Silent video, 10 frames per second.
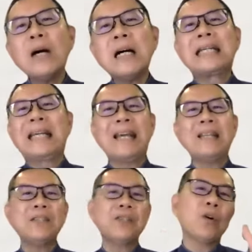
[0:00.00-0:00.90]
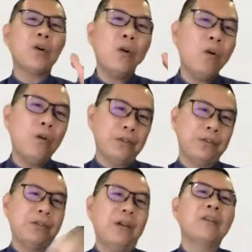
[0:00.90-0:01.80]
against your
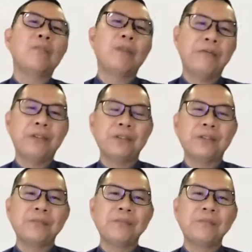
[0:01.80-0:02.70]
cause and your preference.